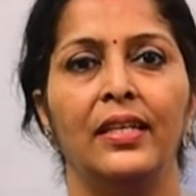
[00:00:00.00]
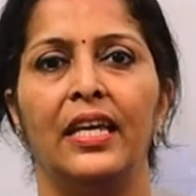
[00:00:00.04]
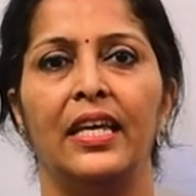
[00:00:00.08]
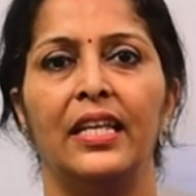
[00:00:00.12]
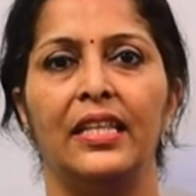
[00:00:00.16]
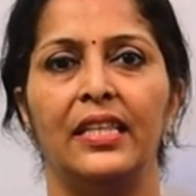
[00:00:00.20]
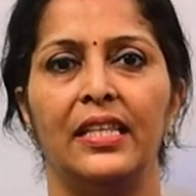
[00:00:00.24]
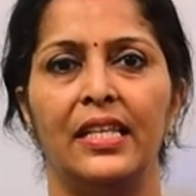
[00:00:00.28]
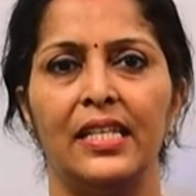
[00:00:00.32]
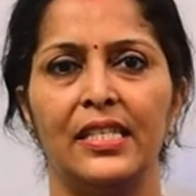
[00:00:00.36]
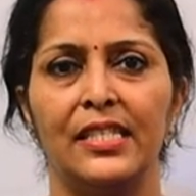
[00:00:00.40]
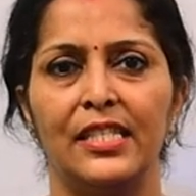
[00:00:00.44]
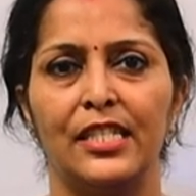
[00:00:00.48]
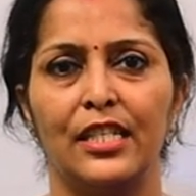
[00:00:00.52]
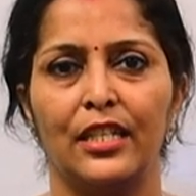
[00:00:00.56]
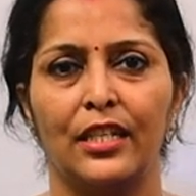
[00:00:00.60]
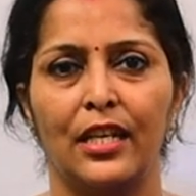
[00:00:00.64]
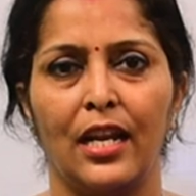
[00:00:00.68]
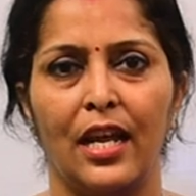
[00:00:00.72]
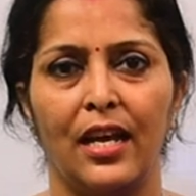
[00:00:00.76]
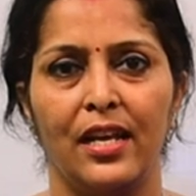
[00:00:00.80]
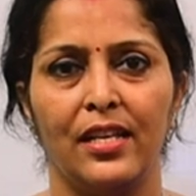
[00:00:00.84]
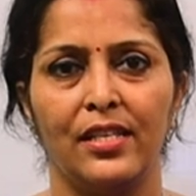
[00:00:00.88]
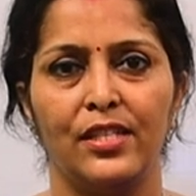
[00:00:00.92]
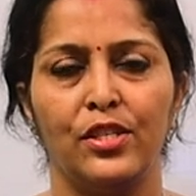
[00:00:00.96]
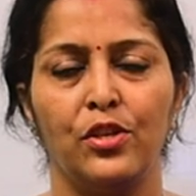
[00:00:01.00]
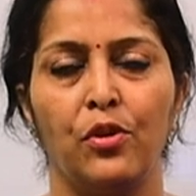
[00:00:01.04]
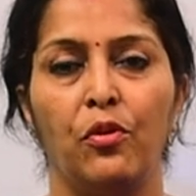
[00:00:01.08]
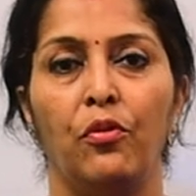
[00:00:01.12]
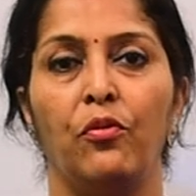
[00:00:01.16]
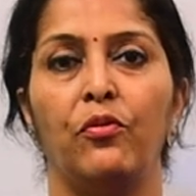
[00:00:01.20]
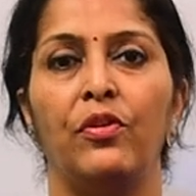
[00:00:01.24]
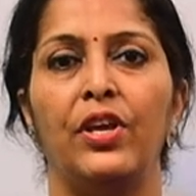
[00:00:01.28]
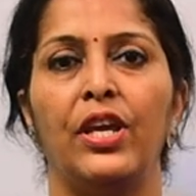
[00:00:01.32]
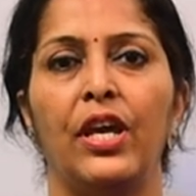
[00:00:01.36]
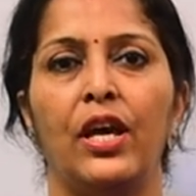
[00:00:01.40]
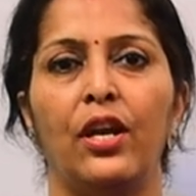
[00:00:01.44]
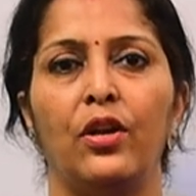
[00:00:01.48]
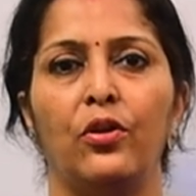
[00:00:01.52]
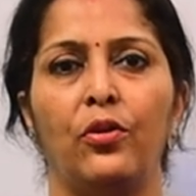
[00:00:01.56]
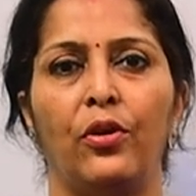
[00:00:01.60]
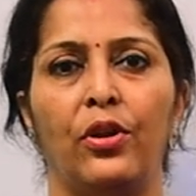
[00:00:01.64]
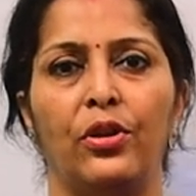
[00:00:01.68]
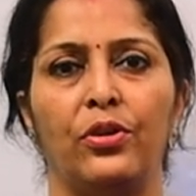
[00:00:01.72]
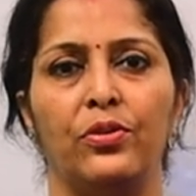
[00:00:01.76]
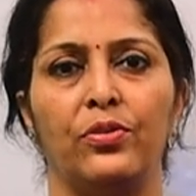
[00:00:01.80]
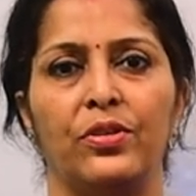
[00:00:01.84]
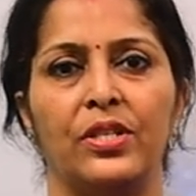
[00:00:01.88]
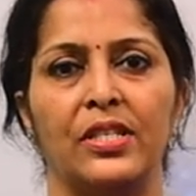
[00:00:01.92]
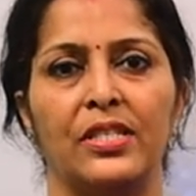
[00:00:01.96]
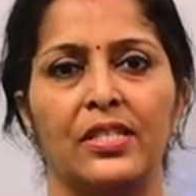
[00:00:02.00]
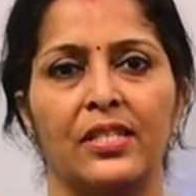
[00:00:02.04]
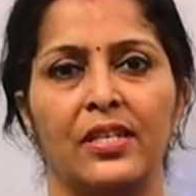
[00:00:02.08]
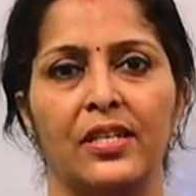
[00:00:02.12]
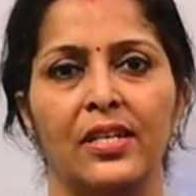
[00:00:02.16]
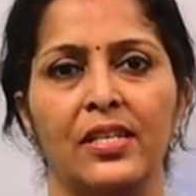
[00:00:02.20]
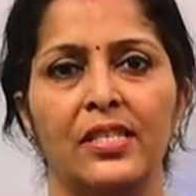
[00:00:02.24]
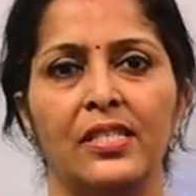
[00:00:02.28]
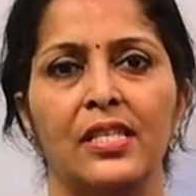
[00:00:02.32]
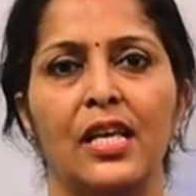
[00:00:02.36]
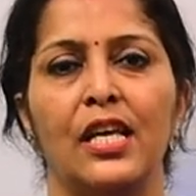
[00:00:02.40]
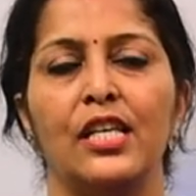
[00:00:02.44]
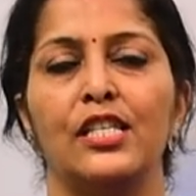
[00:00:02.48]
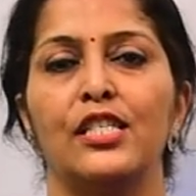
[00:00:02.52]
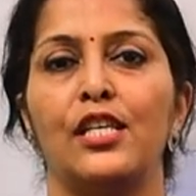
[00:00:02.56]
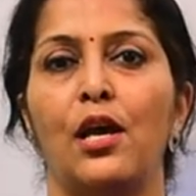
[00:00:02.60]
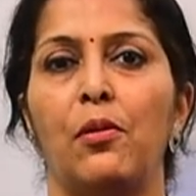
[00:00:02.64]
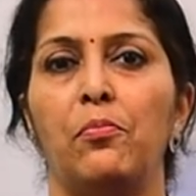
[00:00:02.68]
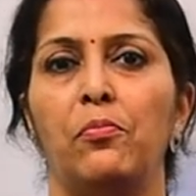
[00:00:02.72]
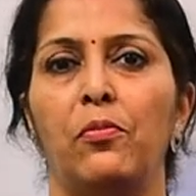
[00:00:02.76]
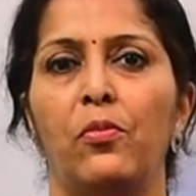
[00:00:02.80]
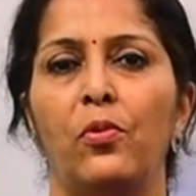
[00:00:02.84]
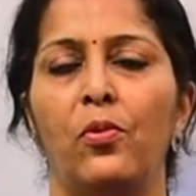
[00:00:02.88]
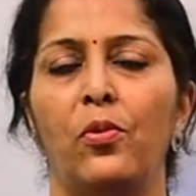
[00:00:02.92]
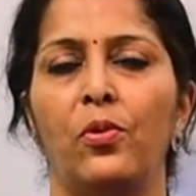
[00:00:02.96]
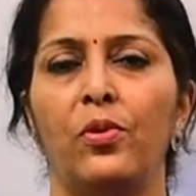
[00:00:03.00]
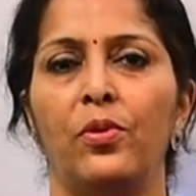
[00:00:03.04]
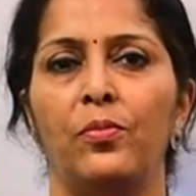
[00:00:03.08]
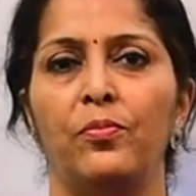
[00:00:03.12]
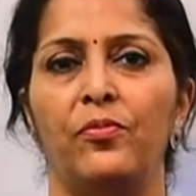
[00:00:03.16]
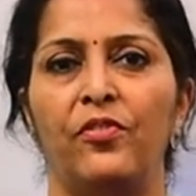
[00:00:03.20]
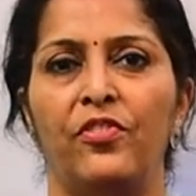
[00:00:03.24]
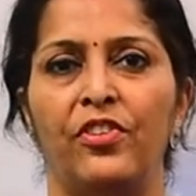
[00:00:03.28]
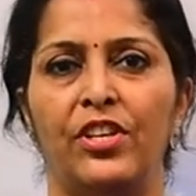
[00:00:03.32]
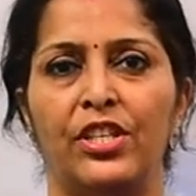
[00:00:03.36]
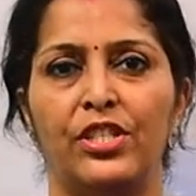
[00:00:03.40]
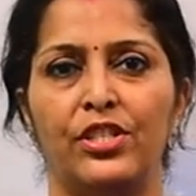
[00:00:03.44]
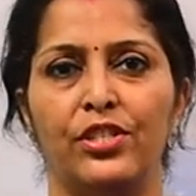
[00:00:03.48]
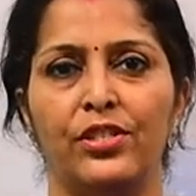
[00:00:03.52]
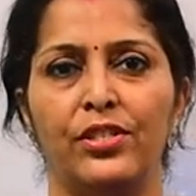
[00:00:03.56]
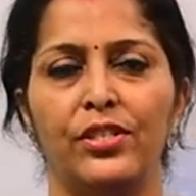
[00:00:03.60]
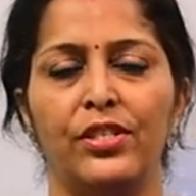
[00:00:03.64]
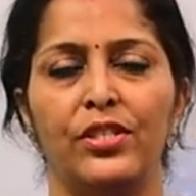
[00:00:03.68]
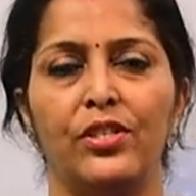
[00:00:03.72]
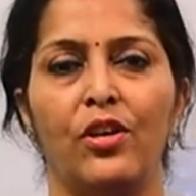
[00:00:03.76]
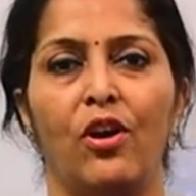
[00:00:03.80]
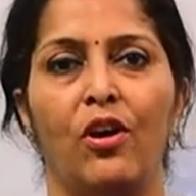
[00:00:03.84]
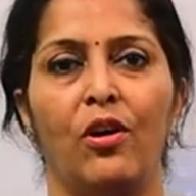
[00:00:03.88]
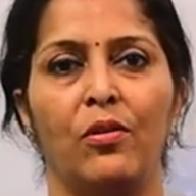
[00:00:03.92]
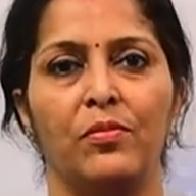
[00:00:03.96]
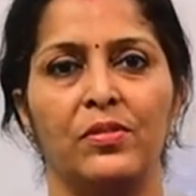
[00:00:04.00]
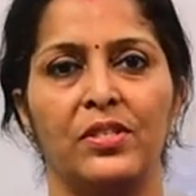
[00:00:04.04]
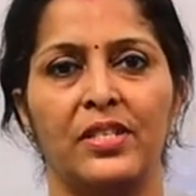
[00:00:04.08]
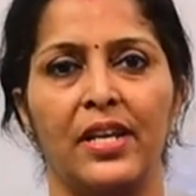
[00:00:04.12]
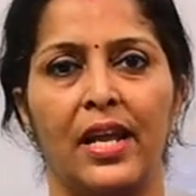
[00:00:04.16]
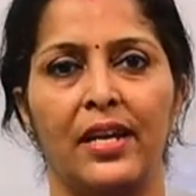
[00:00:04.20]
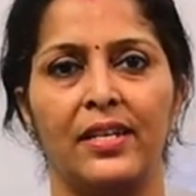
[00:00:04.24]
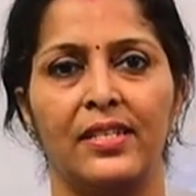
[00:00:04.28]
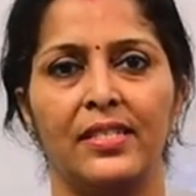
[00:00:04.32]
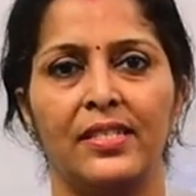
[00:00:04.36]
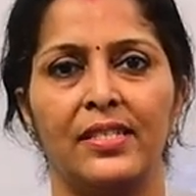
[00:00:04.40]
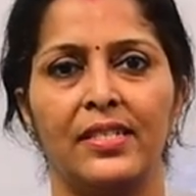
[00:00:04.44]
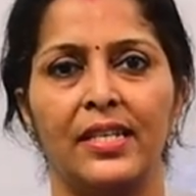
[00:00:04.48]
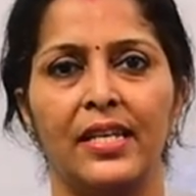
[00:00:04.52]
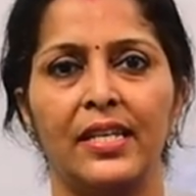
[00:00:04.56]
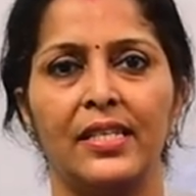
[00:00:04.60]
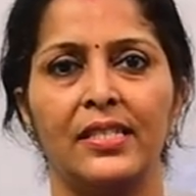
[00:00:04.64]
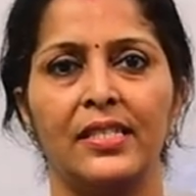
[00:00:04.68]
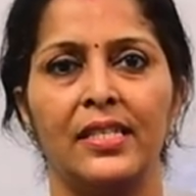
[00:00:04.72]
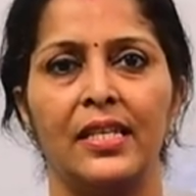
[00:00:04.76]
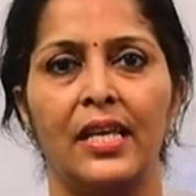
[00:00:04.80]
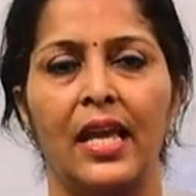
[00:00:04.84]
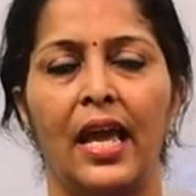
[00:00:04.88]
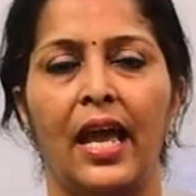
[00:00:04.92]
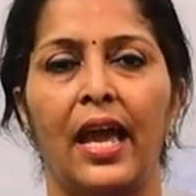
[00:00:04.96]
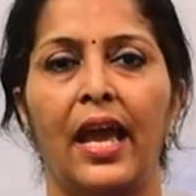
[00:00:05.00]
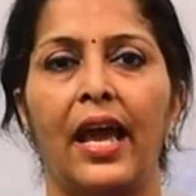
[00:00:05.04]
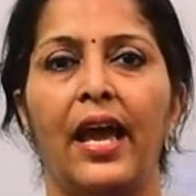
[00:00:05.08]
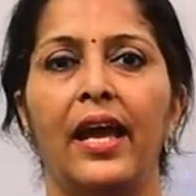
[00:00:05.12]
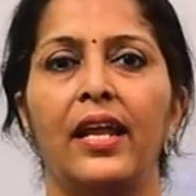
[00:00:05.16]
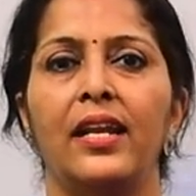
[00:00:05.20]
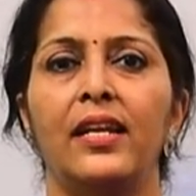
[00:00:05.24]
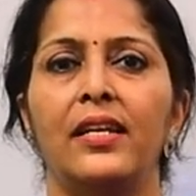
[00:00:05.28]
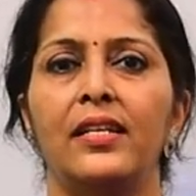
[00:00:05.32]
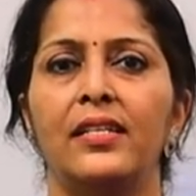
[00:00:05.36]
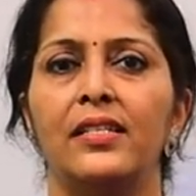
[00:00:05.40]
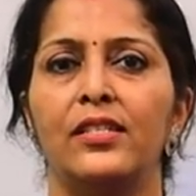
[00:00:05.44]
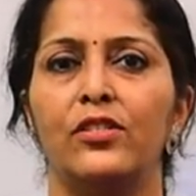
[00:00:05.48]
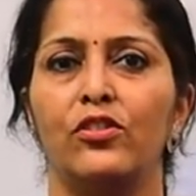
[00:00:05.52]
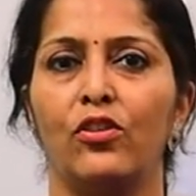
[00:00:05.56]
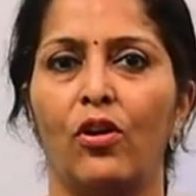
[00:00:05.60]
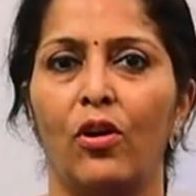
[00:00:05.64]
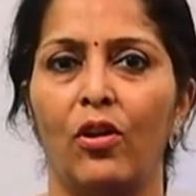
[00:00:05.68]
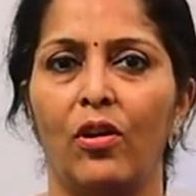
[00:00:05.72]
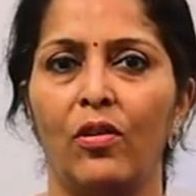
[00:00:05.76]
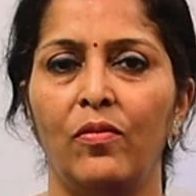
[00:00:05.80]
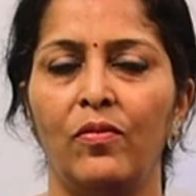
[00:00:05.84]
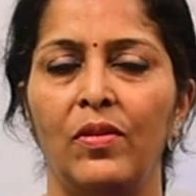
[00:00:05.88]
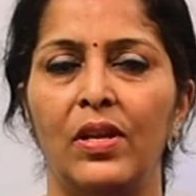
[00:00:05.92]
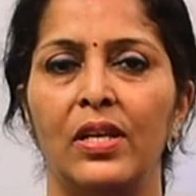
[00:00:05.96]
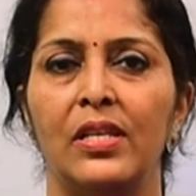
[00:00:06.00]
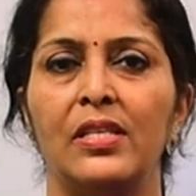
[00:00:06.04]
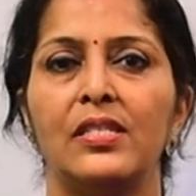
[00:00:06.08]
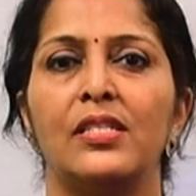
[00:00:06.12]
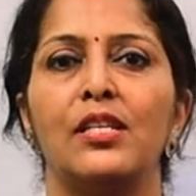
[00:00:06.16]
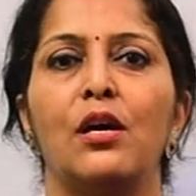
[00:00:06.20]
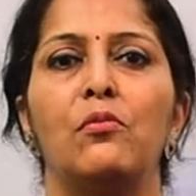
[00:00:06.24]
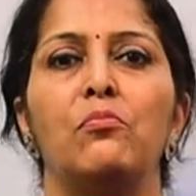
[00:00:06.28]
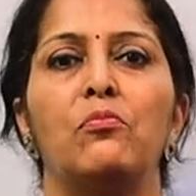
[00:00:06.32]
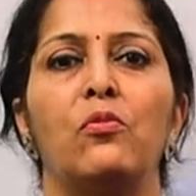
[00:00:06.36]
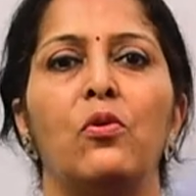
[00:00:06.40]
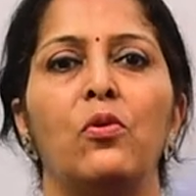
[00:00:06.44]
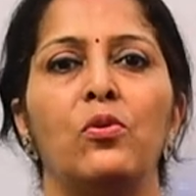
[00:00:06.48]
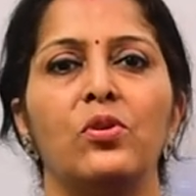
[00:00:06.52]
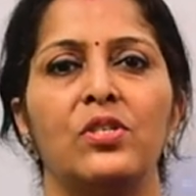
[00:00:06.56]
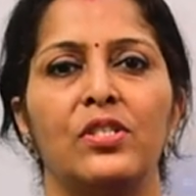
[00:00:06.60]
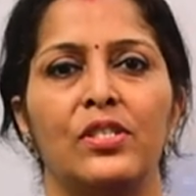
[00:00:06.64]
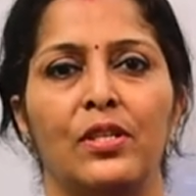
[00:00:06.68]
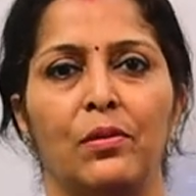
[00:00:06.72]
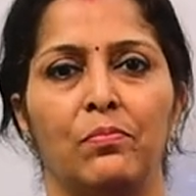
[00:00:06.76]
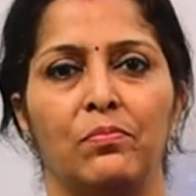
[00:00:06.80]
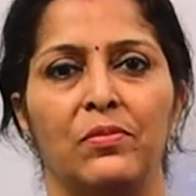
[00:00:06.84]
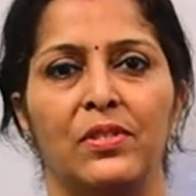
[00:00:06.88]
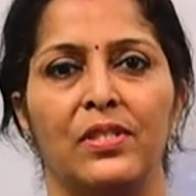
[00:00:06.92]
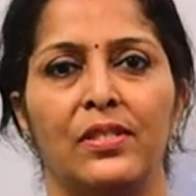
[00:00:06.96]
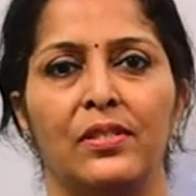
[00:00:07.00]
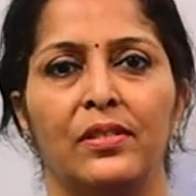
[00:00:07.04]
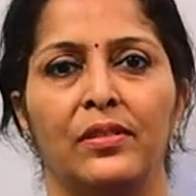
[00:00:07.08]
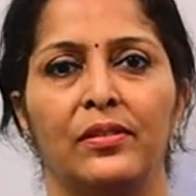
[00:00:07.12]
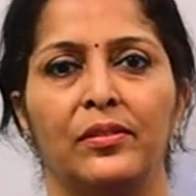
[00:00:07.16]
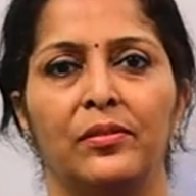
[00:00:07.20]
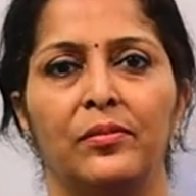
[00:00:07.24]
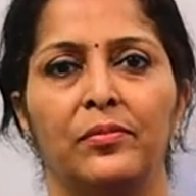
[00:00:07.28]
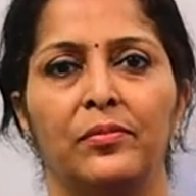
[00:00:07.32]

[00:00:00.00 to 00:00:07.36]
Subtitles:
In this class, we are going to discuss some more features of statistics and solve some more sums.